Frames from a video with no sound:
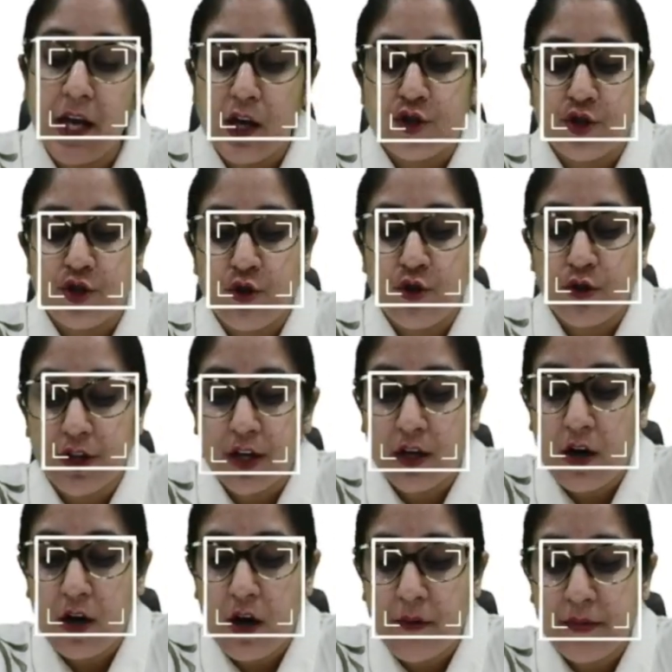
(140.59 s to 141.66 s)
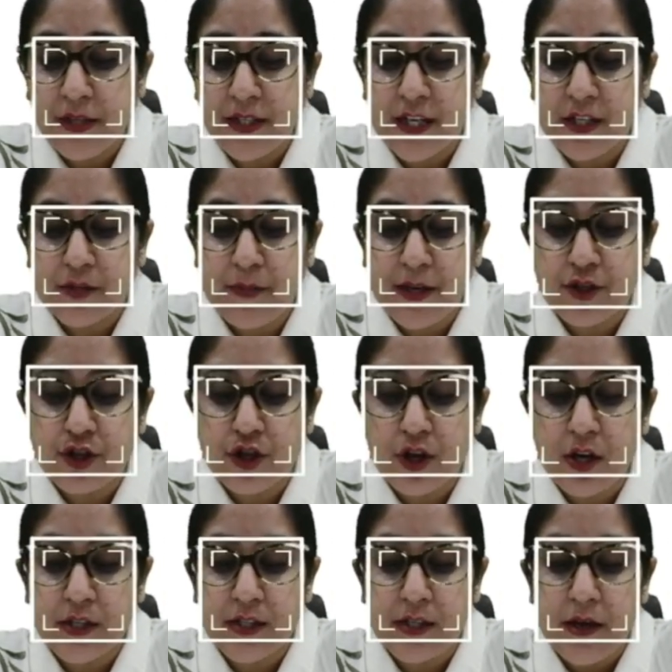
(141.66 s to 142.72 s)
So the government
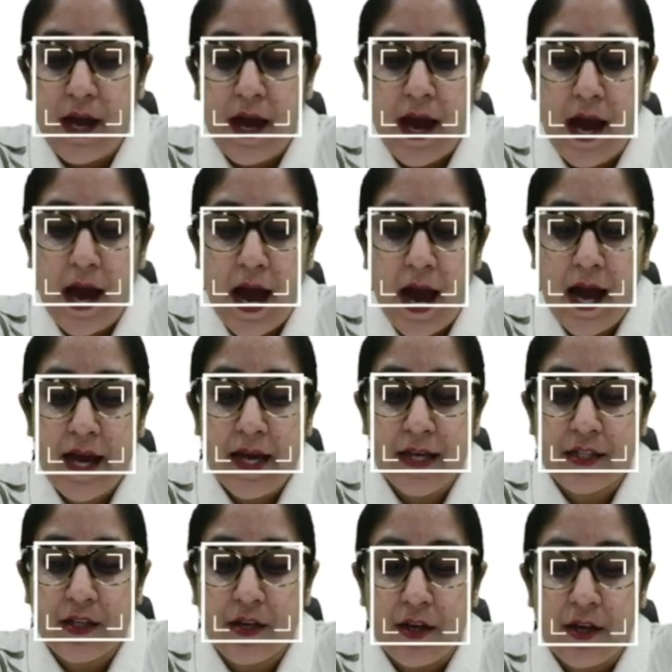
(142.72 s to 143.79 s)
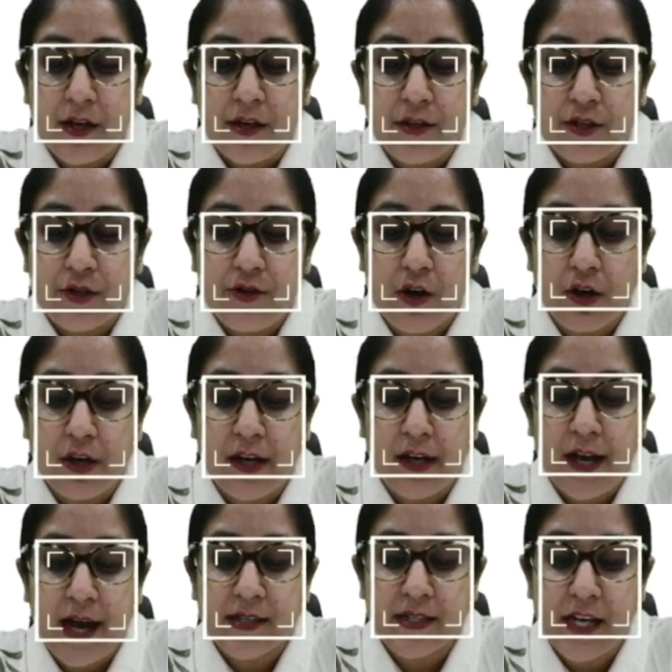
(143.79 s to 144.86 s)
expenditures and your
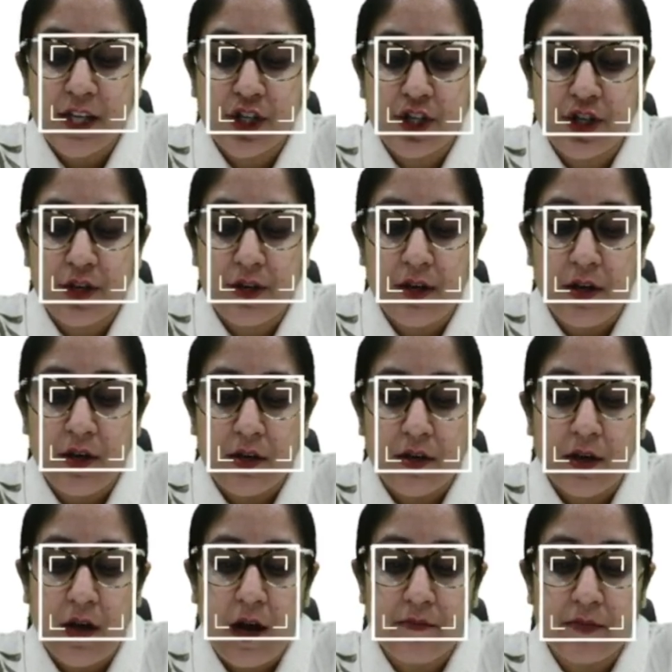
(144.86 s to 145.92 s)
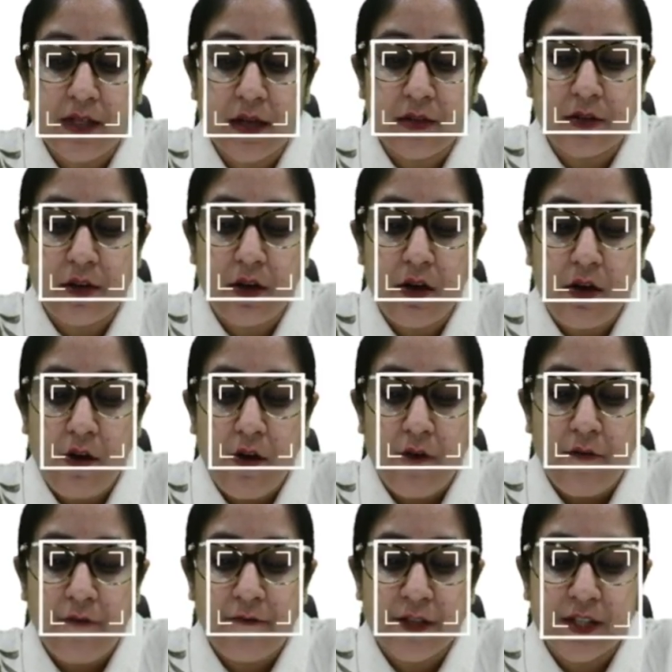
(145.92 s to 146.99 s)
taxation comes under
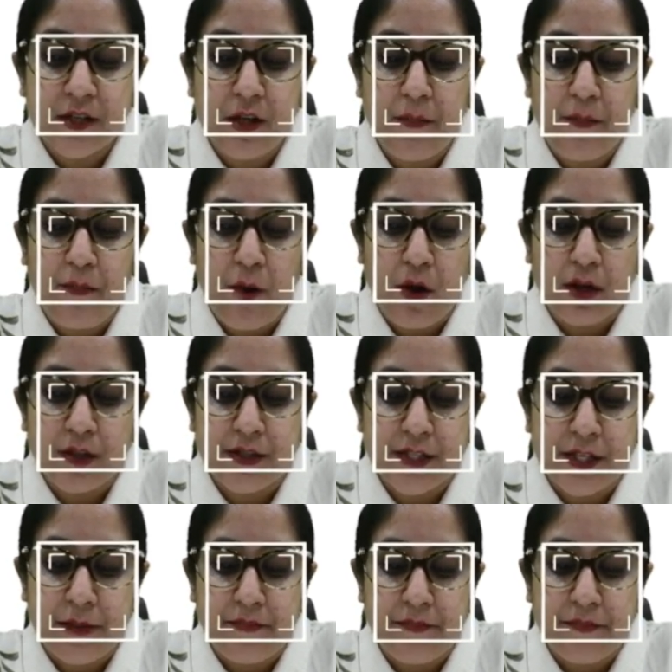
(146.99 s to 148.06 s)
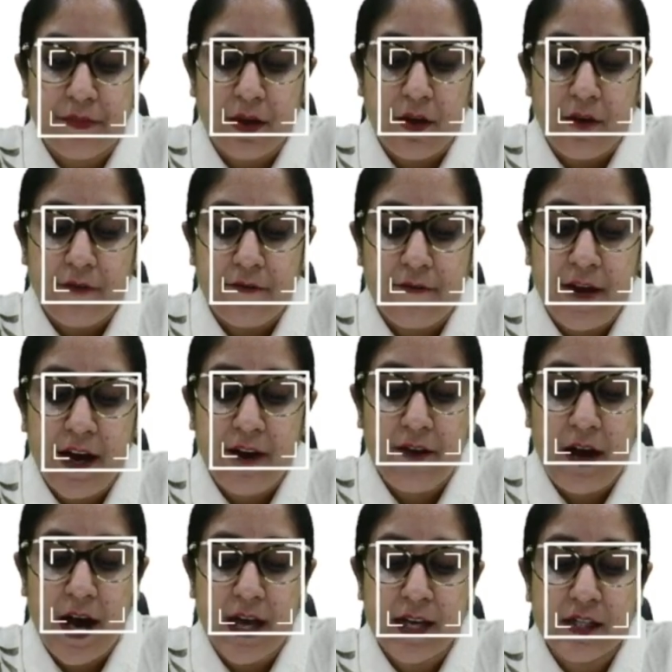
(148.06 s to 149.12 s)
fiscal policy,
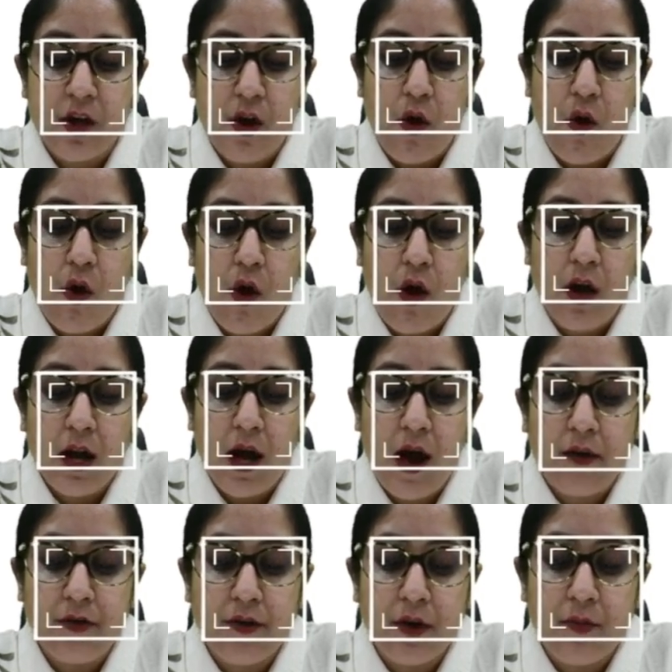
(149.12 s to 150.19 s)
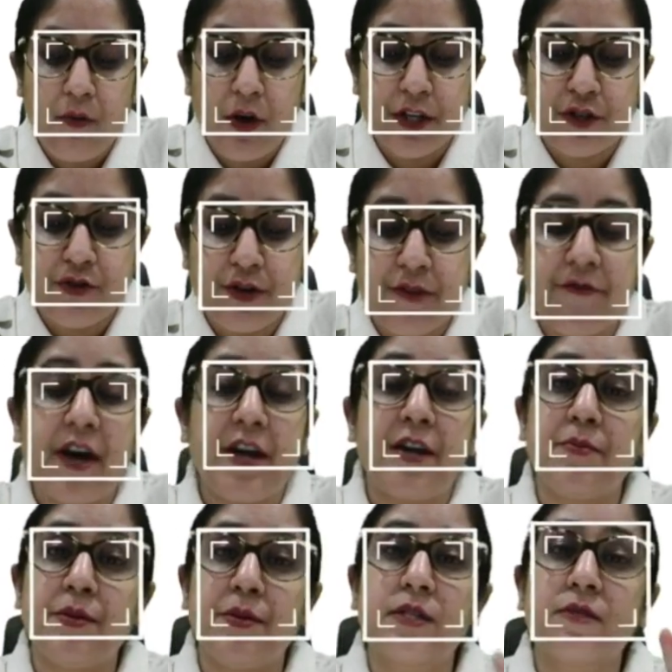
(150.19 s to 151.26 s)
whereas all other monetary
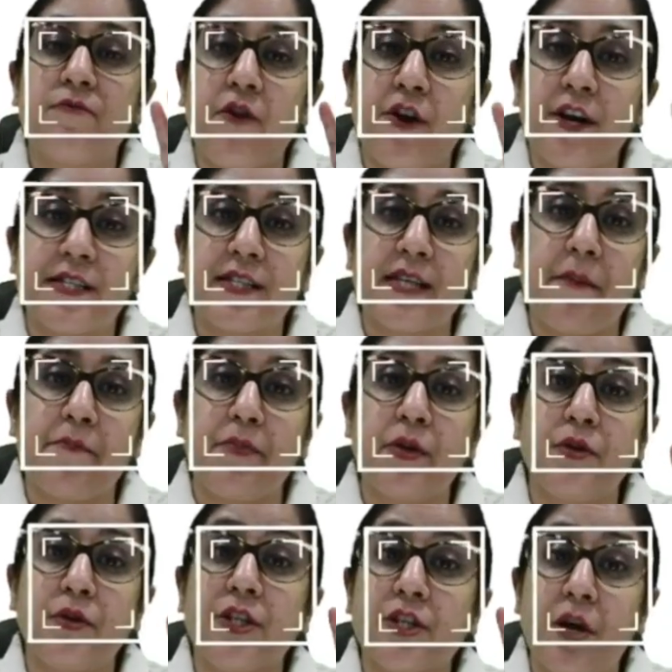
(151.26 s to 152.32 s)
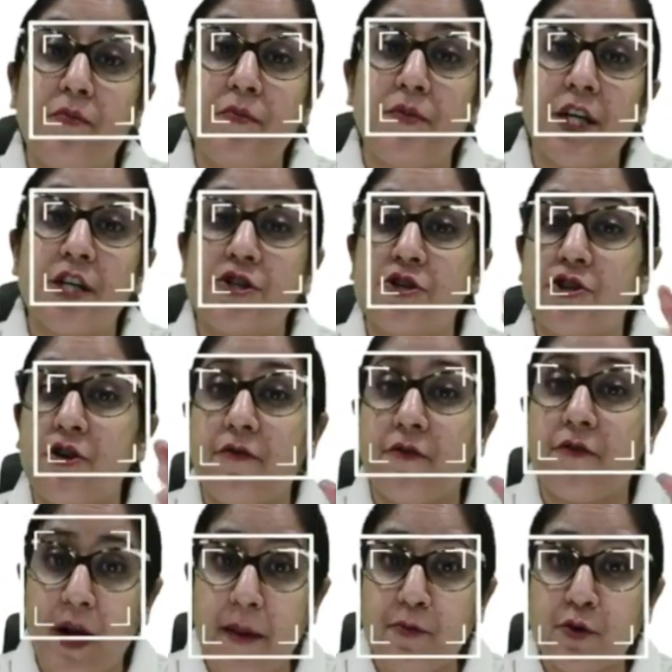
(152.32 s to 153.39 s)
variables, for example, determination of
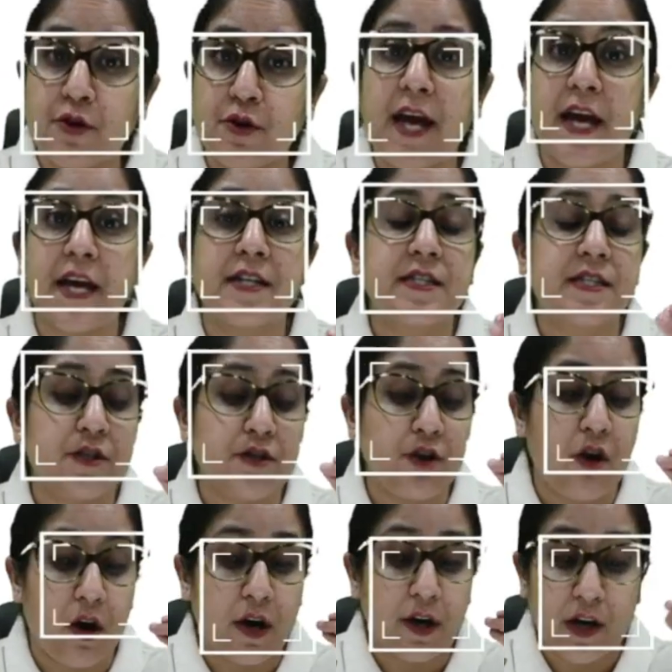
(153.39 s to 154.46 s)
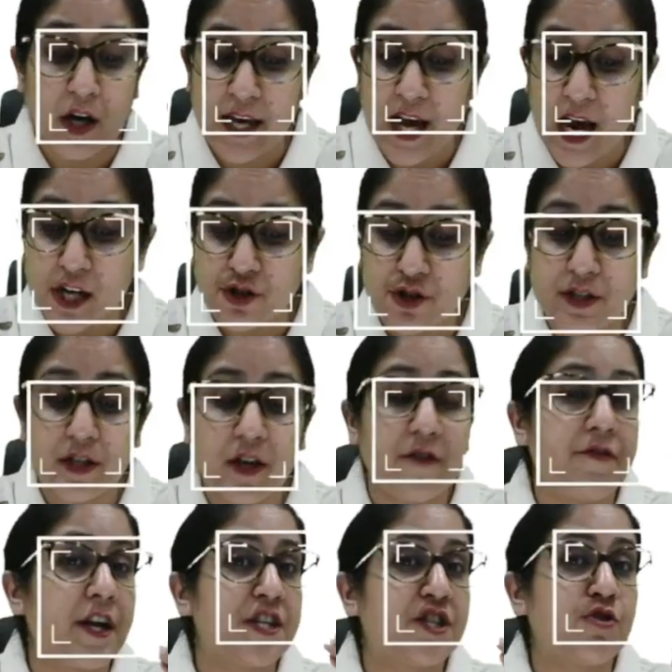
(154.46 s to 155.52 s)
repo rates, your cash reserve
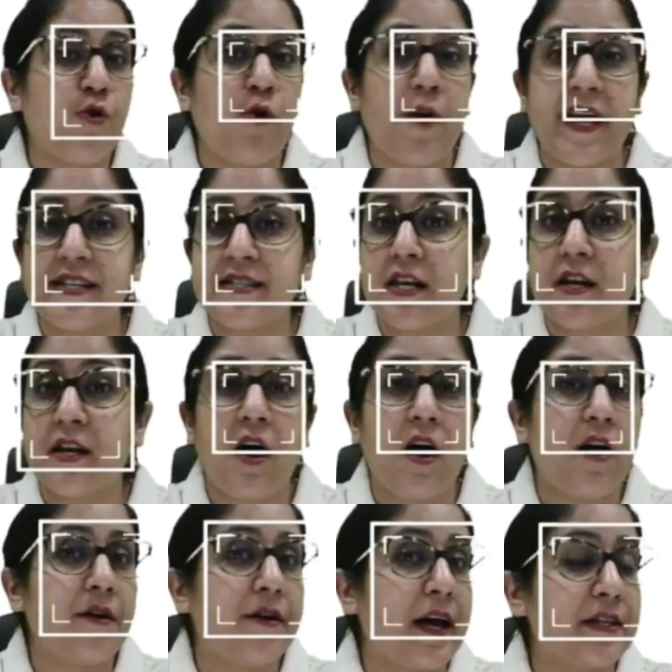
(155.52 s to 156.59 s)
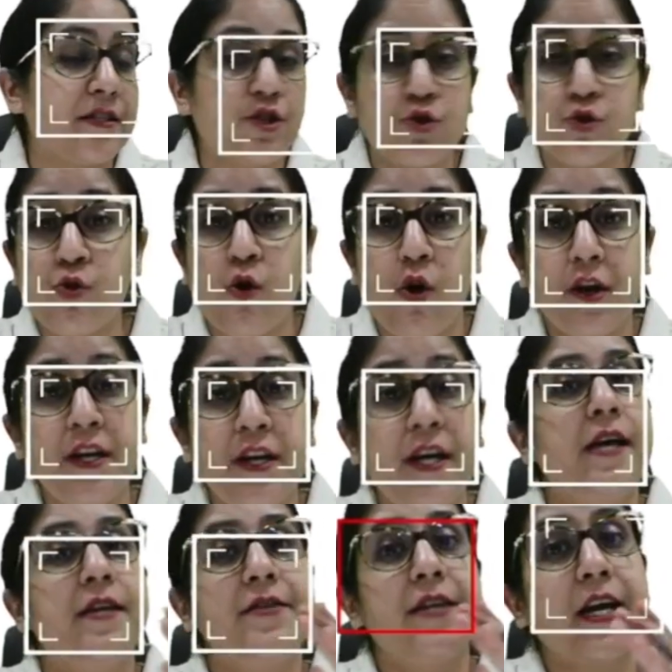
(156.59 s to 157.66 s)
ratio, SLR, and so on,
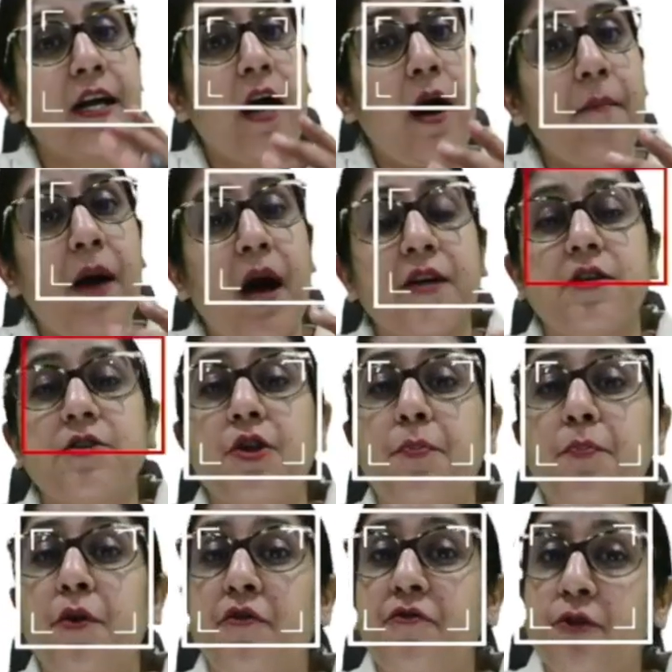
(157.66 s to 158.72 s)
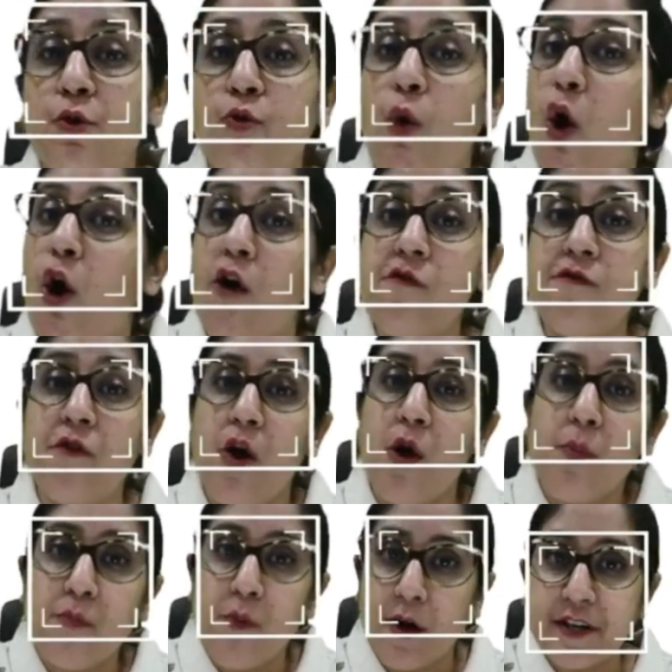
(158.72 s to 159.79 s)
they come under the purview of
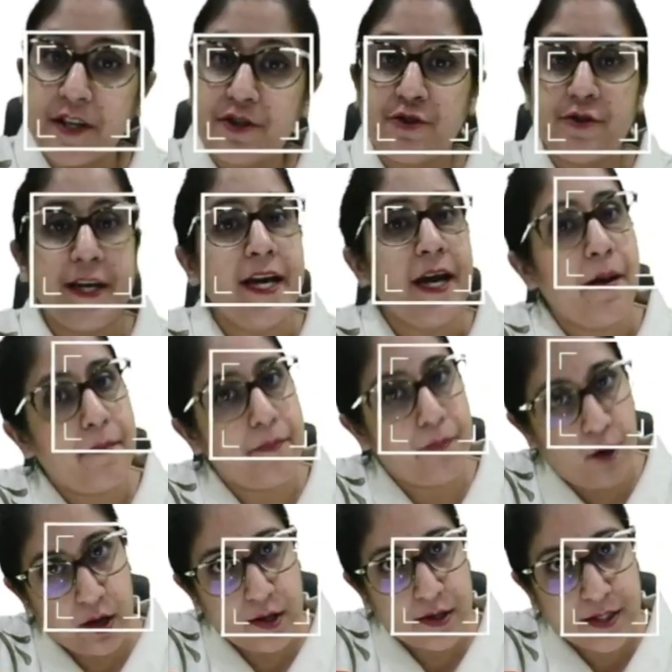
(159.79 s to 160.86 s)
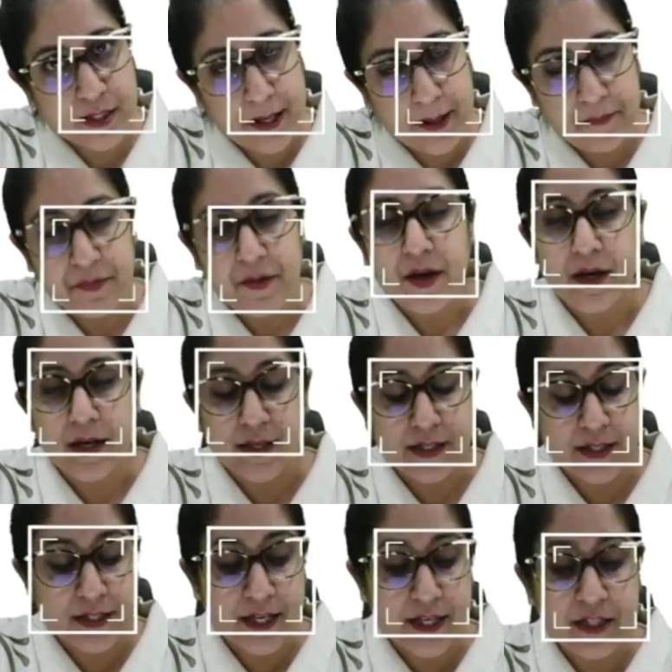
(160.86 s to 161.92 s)
monetary policy, isn't
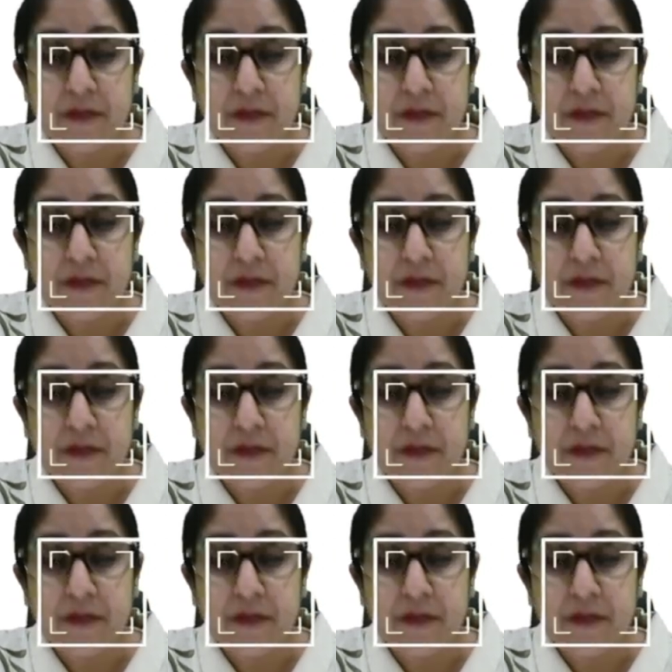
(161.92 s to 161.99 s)
it?